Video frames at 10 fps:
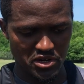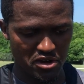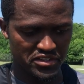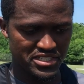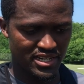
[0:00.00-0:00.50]

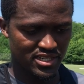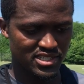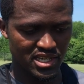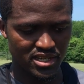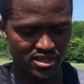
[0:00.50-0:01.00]
obviously
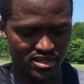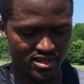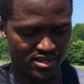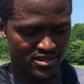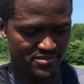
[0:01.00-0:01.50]
last year,
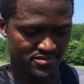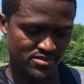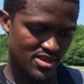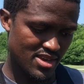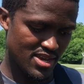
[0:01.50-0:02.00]

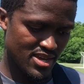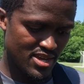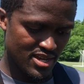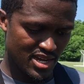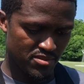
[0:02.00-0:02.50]

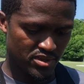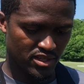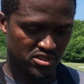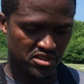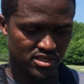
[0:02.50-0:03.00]

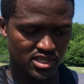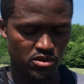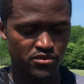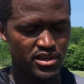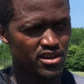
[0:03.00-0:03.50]
coming into this
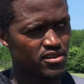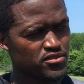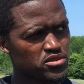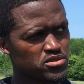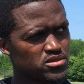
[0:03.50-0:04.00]
year, we've added a
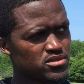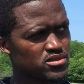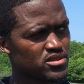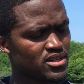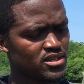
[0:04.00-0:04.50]

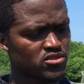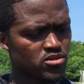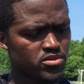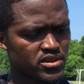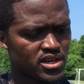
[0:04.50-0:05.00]
few
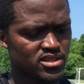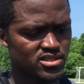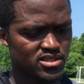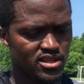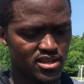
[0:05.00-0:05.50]
group of
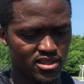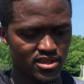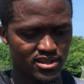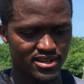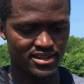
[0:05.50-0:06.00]
guys, and I
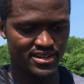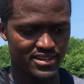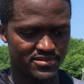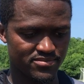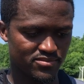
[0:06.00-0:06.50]
think
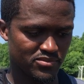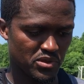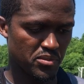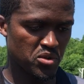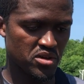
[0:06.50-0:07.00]

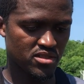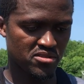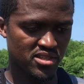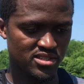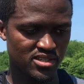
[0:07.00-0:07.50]
we're midway
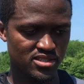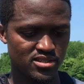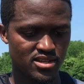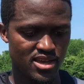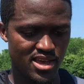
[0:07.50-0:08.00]
through the
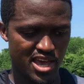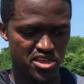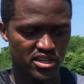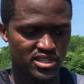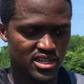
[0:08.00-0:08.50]
season,
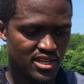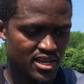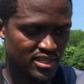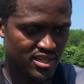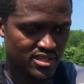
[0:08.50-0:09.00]
and you can tell,
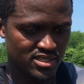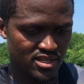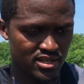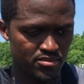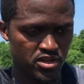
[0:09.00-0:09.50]
like, there's
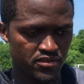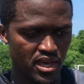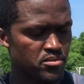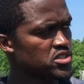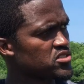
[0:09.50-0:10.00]
a little bit of
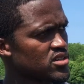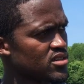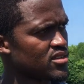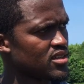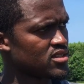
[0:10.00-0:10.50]
chemistry
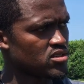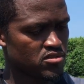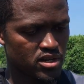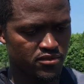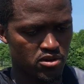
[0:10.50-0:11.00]
that's
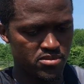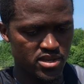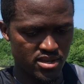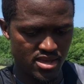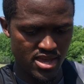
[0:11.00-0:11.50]
already forming.